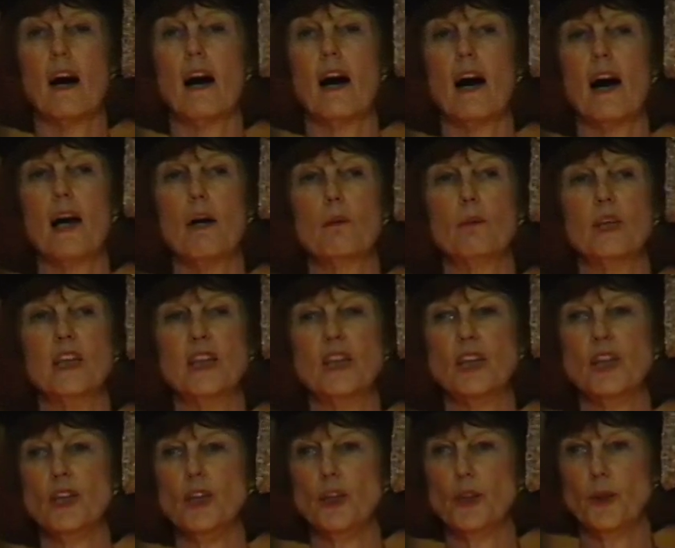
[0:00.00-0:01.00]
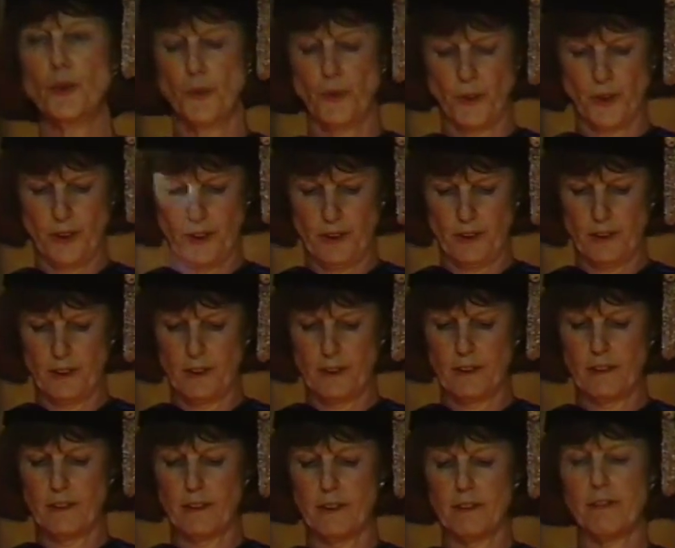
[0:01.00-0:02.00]
I wish you
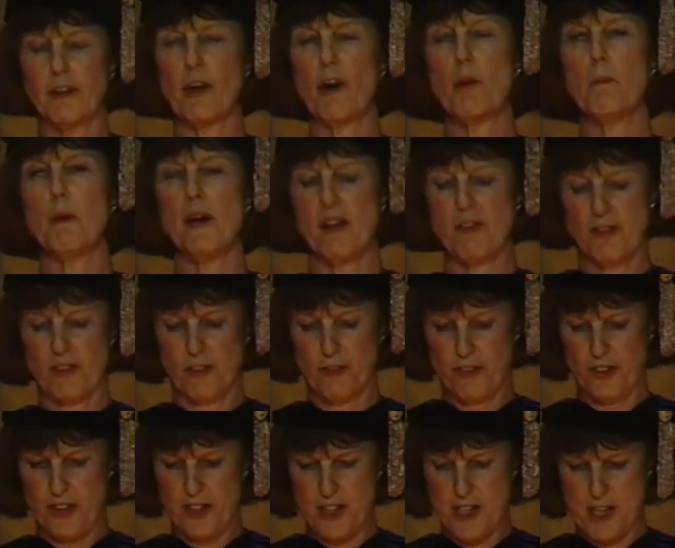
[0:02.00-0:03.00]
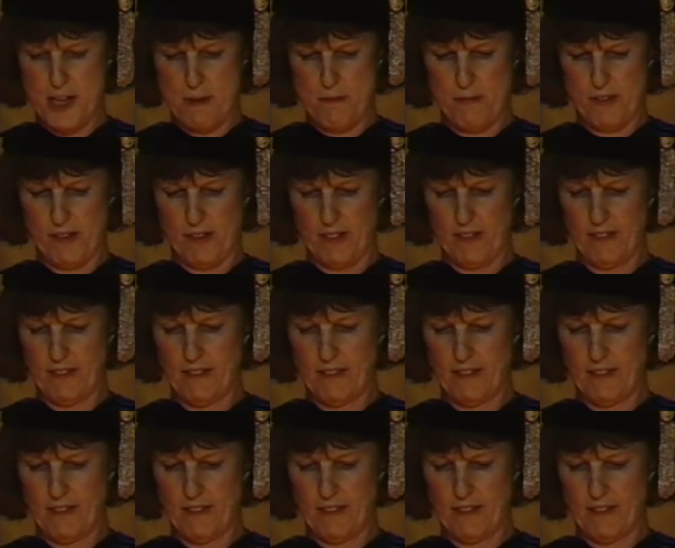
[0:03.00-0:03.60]
the very best of times.